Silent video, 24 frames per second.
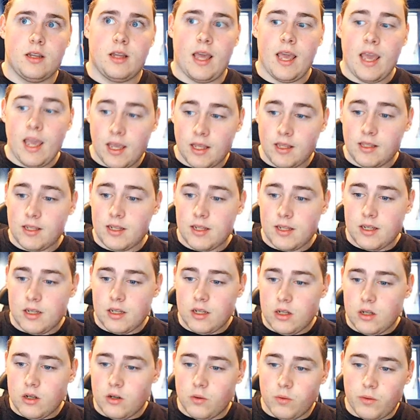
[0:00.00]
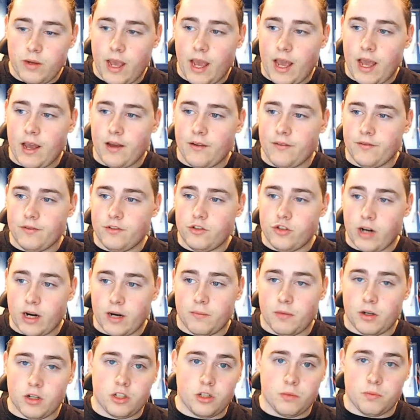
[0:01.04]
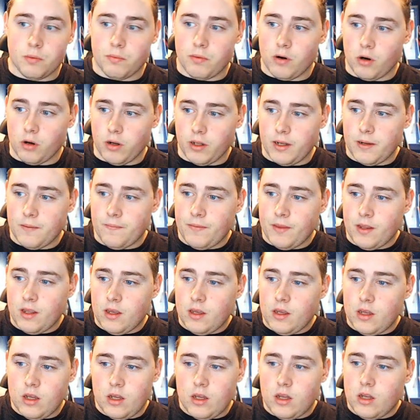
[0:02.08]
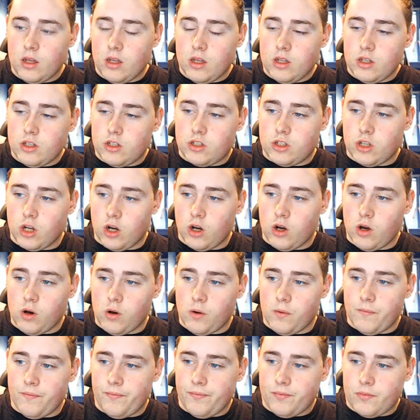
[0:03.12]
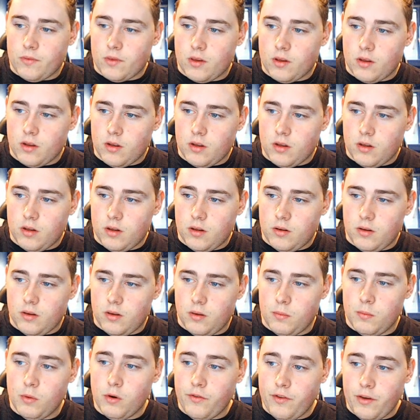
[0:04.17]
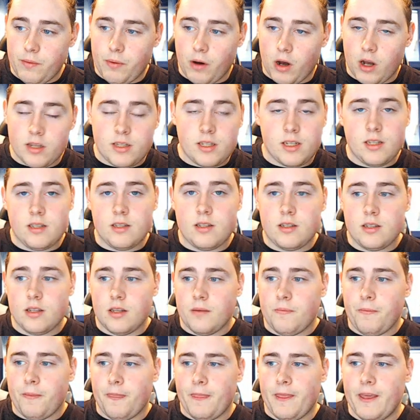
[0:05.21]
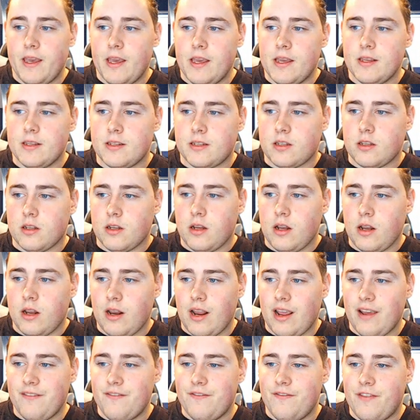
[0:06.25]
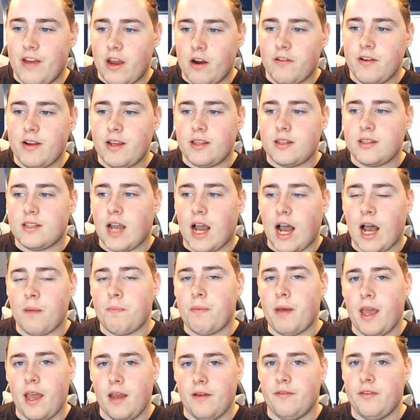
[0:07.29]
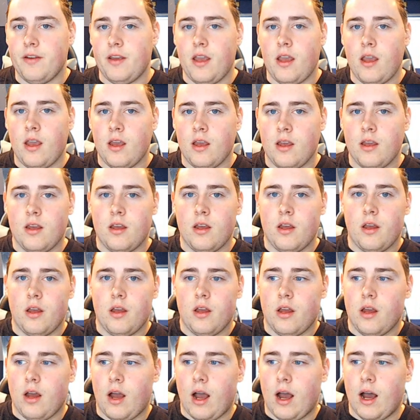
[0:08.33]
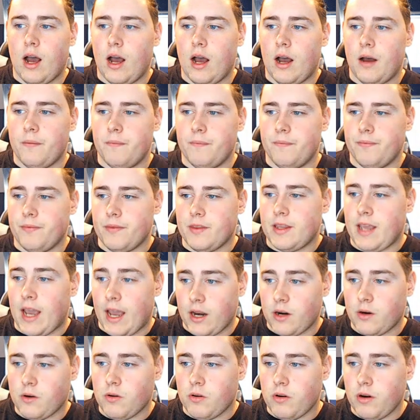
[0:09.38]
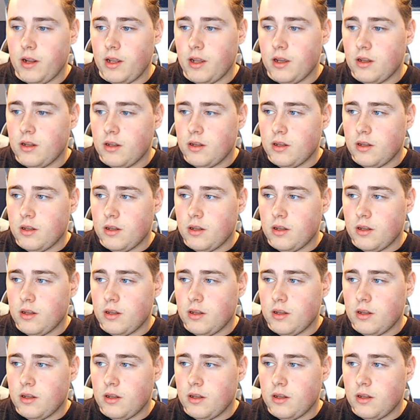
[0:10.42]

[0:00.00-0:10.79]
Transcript: 8, we have Dragon Ball Super Broly. So movie bosses is a very top-heavy category.